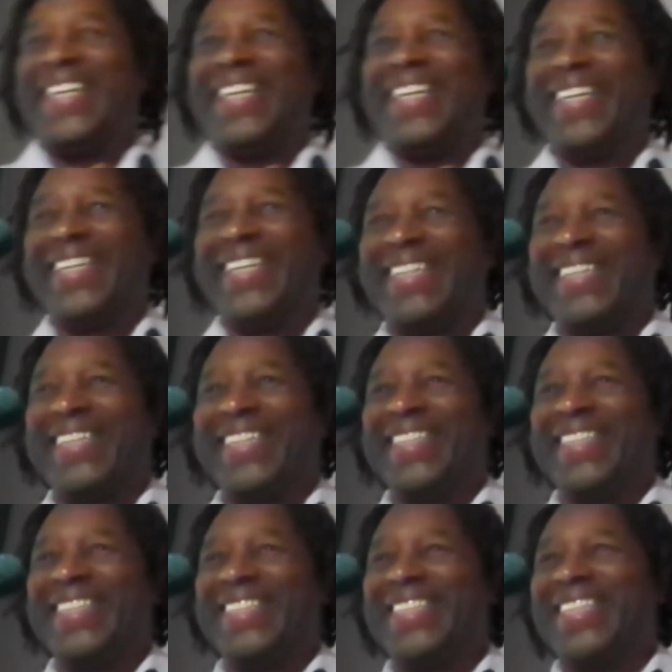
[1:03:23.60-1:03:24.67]
did you see?
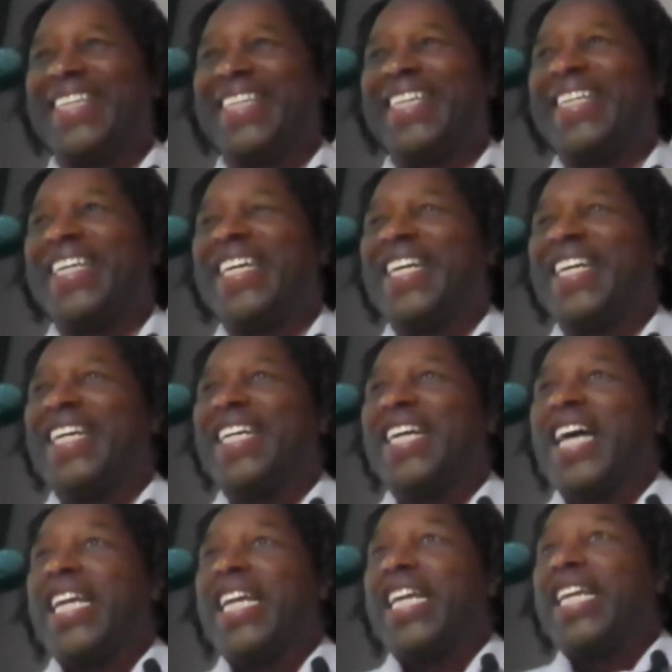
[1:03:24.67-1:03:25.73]

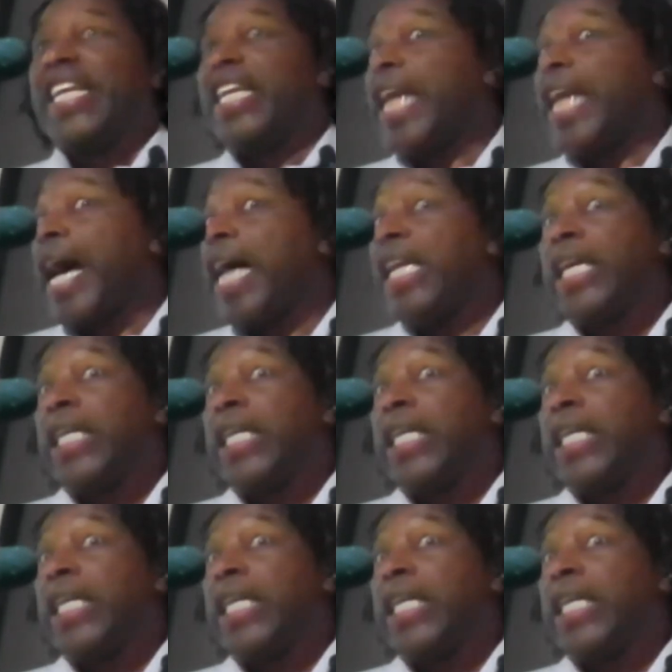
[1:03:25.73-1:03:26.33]
are